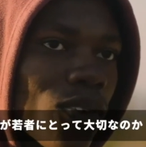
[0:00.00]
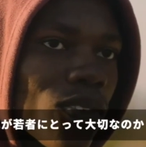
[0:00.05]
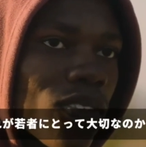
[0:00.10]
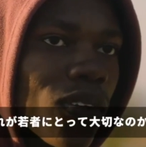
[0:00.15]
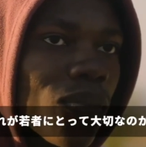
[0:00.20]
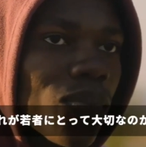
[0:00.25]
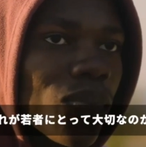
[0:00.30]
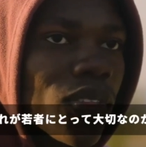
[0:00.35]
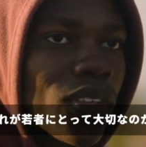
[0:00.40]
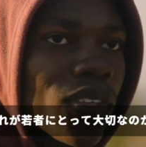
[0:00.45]

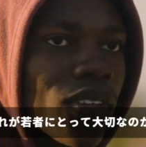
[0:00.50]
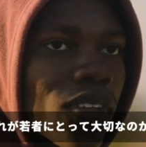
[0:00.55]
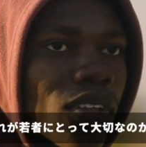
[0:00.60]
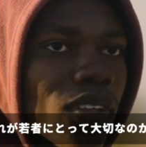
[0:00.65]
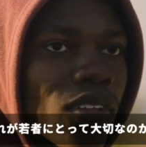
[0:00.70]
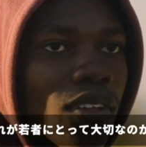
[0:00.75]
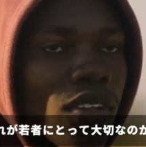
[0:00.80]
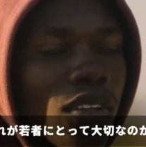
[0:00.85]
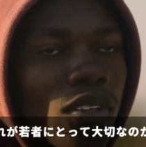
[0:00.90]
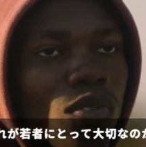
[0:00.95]
important for
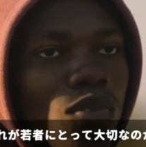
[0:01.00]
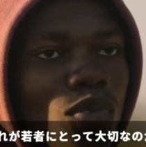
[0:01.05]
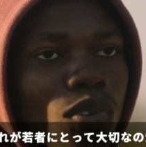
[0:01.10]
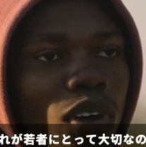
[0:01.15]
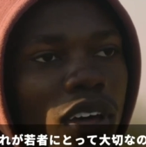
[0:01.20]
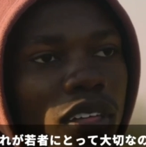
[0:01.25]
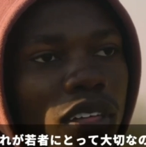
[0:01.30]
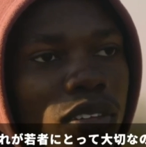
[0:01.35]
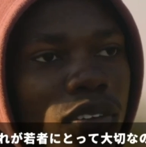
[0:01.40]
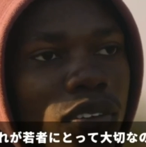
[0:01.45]
young
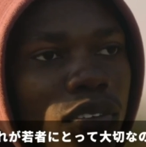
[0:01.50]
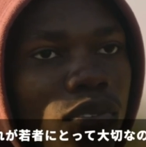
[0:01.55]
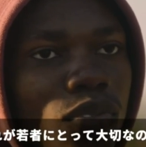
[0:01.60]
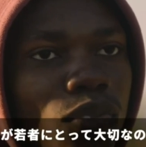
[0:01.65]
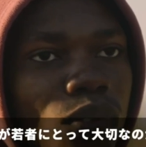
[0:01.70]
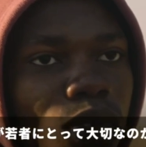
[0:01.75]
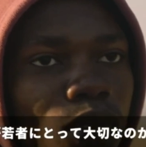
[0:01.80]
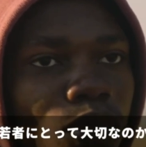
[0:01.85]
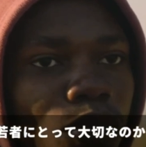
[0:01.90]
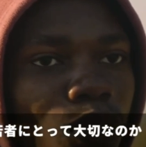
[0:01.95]
people is
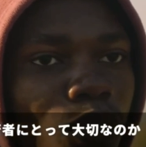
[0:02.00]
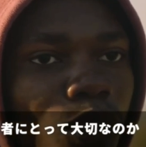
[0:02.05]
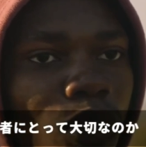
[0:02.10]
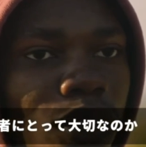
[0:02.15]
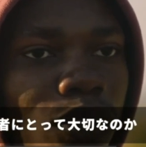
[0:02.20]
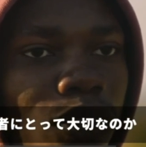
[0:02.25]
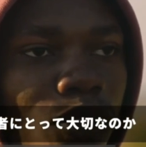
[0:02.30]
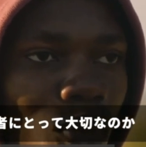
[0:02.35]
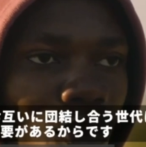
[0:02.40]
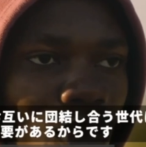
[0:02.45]
that
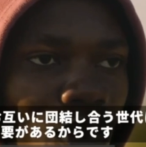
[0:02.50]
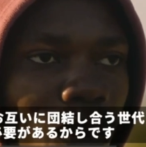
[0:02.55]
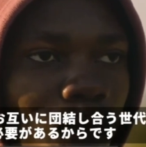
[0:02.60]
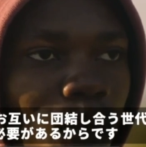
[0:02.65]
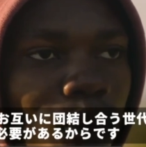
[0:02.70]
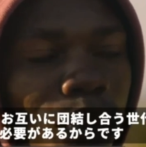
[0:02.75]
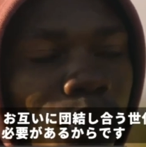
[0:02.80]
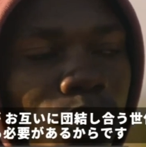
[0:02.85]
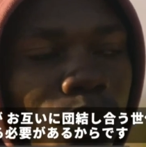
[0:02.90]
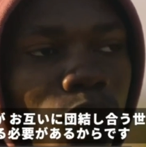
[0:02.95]
we need to
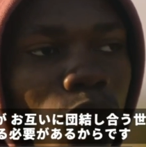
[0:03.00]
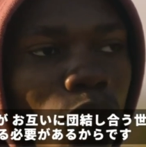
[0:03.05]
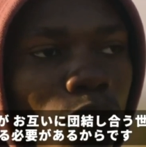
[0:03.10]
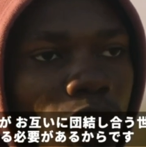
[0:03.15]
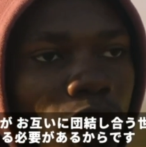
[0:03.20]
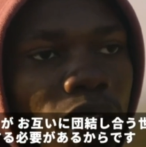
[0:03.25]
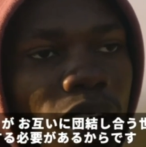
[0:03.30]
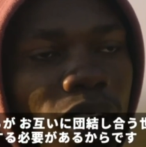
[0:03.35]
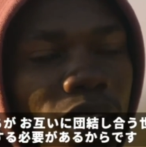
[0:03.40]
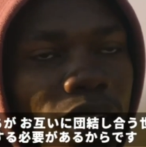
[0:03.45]
grow
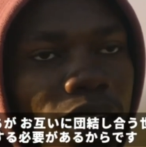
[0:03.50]
as a